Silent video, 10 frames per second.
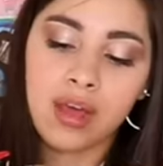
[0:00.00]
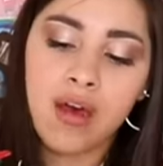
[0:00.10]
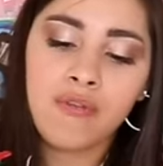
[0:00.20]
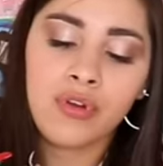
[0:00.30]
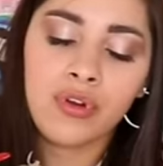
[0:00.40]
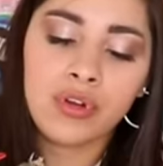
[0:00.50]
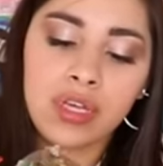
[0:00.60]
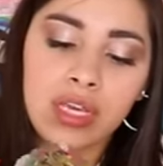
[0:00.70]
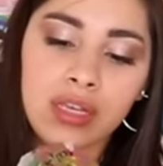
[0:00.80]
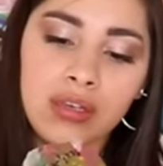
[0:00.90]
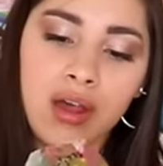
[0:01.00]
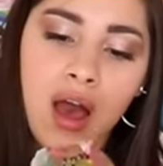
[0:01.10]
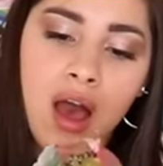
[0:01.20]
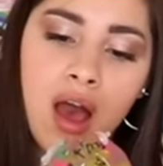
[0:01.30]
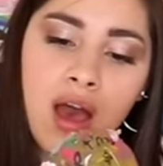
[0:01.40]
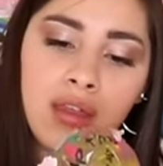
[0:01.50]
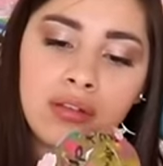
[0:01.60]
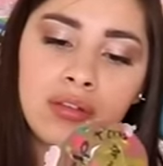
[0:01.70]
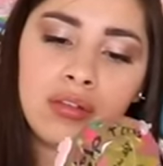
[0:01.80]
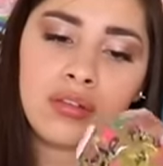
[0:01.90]
covered in
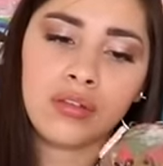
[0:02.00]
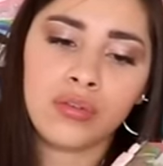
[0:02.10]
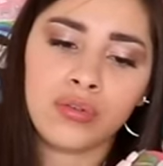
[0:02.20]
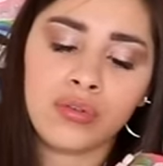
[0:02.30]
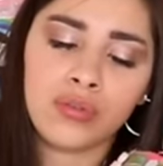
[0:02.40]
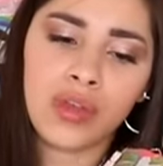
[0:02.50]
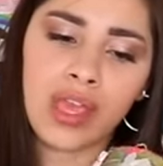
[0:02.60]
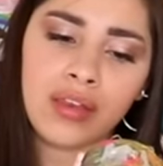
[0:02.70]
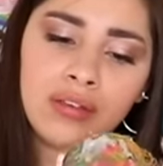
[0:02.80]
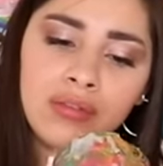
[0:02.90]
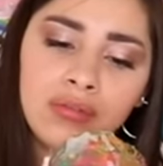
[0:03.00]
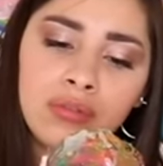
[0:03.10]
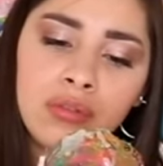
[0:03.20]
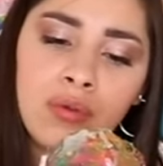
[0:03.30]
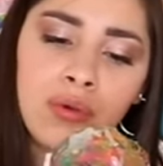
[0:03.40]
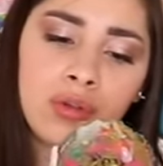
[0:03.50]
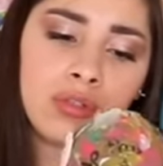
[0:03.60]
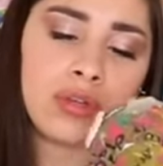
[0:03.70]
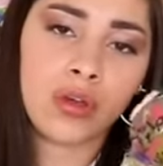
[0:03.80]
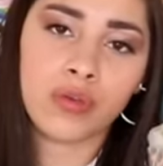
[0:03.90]
hot glue and
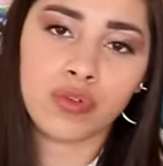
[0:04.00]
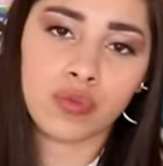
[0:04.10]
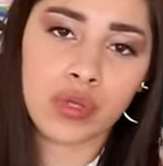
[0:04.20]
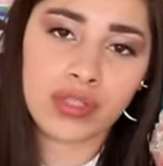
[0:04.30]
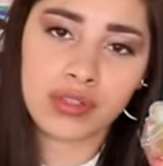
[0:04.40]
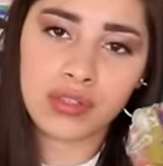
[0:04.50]
Lord knows what's